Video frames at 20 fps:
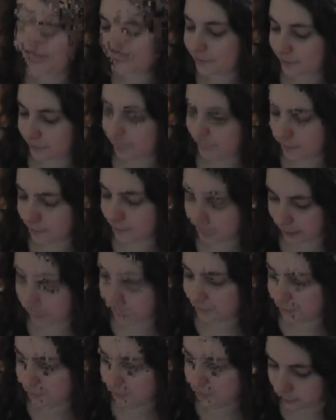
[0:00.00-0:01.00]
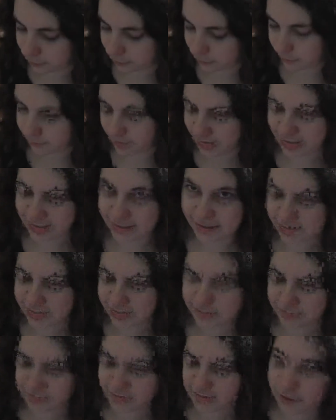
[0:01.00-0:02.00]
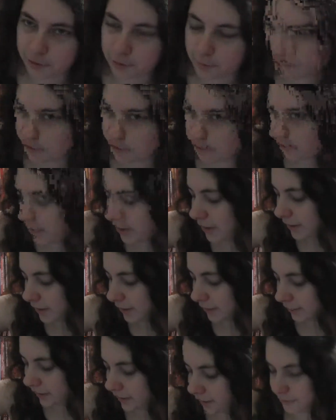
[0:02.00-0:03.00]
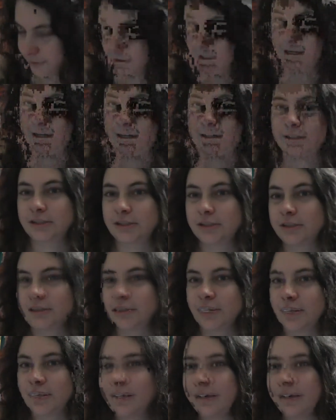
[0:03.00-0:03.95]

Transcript: to start a new page from scratch